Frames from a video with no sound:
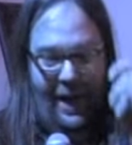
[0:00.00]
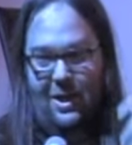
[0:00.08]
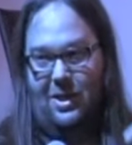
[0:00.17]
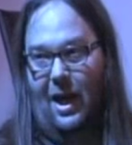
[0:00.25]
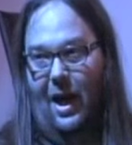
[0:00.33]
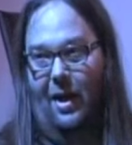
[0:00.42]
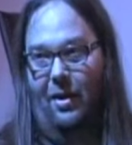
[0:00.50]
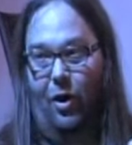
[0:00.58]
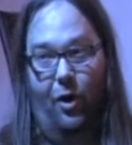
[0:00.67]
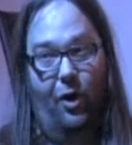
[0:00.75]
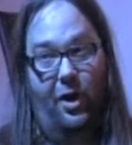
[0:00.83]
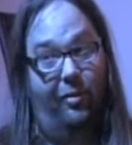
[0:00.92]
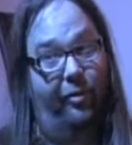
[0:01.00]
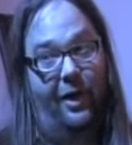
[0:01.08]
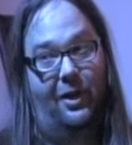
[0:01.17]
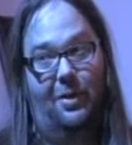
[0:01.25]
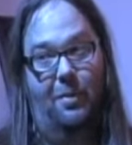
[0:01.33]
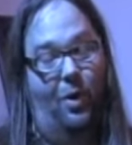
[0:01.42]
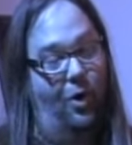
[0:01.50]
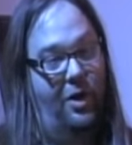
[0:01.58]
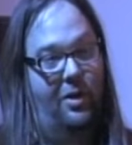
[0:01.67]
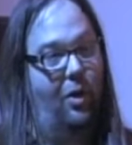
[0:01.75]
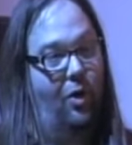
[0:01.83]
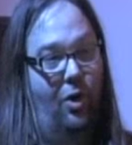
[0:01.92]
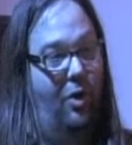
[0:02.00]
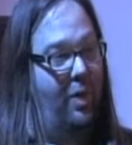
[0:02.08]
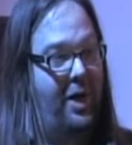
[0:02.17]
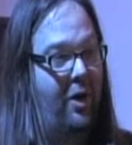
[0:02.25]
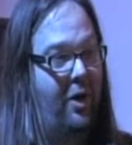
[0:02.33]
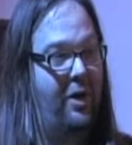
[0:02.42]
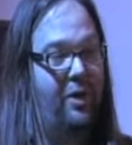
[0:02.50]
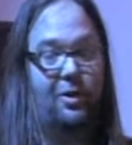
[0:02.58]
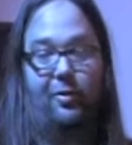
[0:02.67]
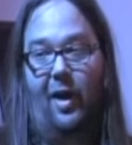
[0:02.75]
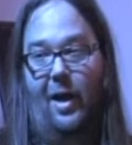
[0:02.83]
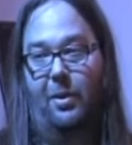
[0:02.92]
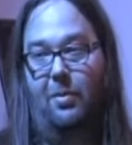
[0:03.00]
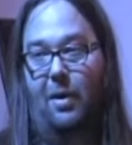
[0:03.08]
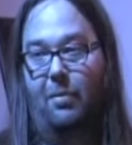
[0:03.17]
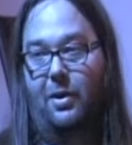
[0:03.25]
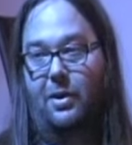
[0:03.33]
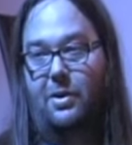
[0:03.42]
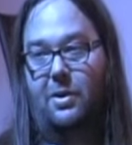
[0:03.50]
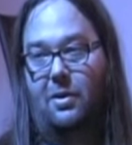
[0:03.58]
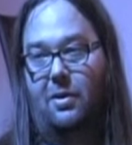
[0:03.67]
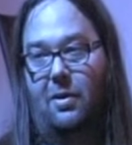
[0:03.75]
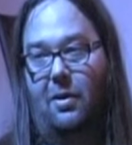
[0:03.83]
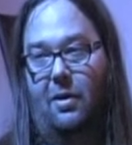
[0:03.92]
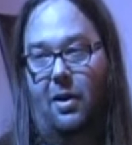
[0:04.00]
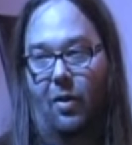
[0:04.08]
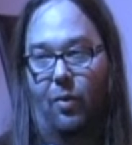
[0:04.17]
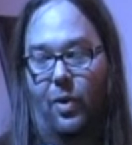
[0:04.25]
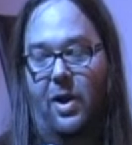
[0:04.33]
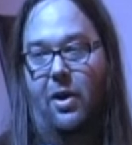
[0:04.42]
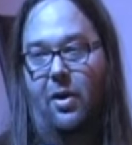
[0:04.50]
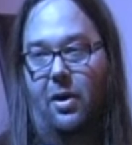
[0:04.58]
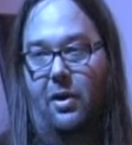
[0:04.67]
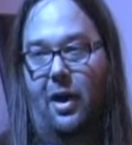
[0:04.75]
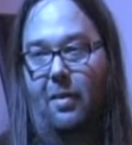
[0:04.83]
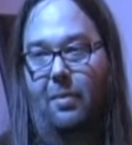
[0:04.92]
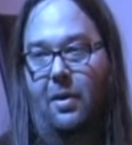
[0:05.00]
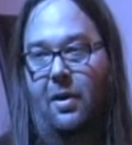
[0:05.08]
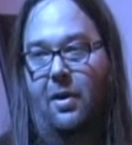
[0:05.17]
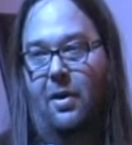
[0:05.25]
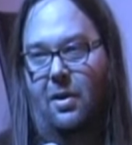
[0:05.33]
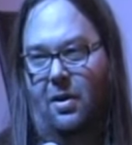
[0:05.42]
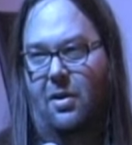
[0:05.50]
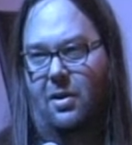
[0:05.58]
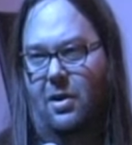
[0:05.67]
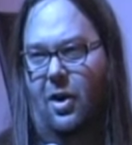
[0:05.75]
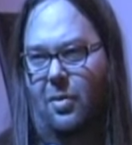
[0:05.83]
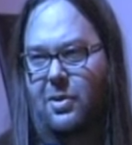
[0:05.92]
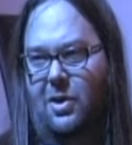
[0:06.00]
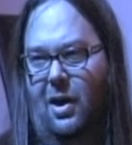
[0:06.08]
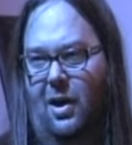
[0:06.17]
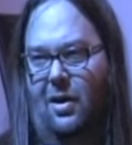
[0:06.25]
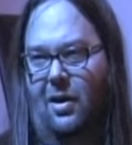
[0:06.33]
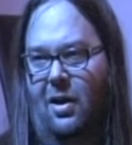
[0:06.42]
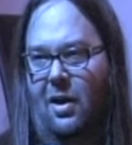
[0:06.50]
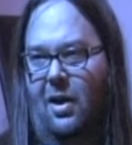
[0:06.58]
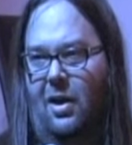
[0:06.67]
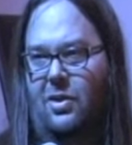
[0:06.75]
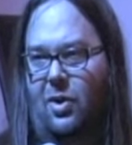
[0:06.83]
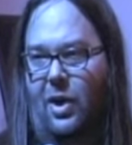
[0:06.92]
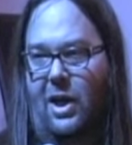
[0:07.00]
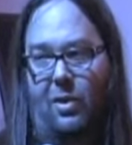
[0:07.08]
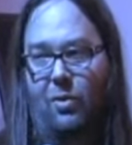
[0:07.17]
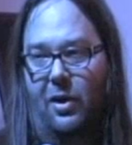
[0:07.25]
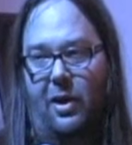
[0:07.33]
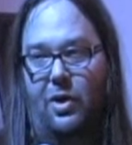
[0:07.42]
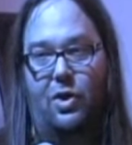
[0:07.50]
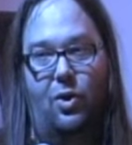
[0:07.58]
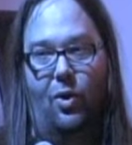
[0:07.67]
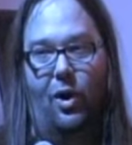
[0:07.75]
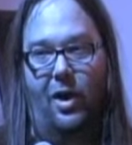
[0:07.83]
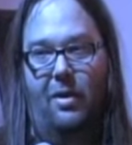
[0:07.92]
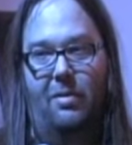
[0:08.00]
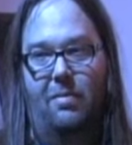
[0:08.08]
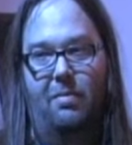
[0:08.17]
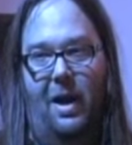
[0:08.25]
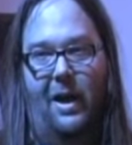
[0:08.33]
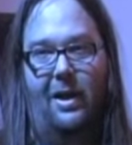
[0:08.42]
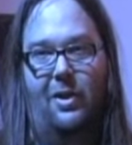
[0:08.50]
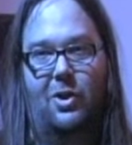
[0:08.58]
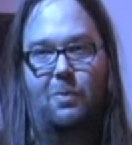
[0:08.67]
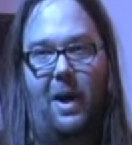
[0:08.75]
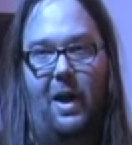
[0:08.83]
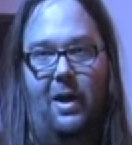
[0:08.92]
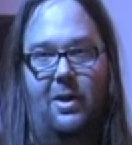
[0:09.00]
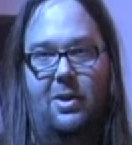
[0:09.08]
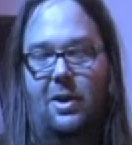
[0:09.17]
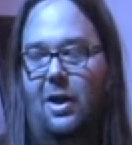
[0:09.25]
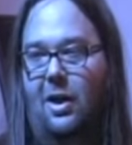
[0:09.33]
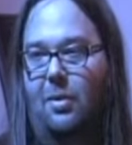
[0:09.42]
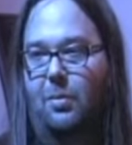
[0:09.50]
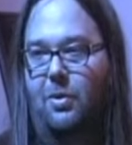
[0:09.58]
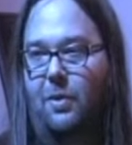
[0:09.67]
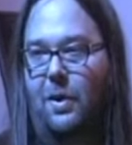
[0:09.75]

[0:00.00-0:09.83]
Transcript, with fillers: based on hurting victim, hurting, re-hurting those family members, you know, re-hurting them. You know what I'm saying? So he really enjoyed making those paintings and getting them to